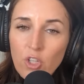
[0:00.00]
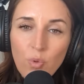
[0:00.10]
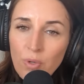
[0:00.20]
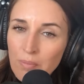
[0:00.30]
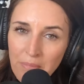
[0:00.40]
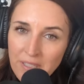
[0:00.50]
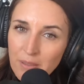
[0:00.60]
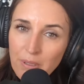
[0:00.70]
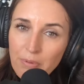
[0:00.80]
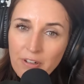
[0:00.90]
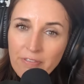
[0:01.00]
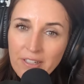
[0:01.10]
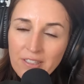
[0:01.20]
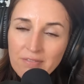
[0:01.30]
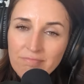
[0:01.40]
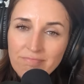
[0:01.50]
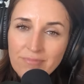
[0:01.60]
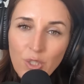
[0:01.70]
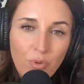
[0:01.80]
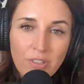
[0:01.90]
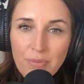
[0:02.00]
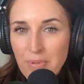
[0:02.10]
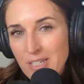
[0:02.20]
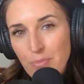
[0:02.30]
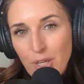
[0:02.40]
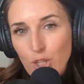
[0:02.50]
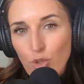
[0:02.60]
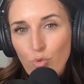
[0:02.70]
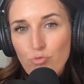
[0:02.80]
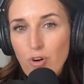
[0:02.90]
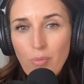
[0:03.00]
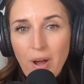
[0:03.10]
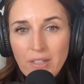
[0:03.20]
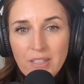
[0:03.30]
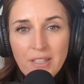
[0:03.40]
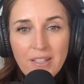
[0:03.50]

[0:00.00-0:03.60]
You weren't meant to be perfect. You weren't meant to be a little robot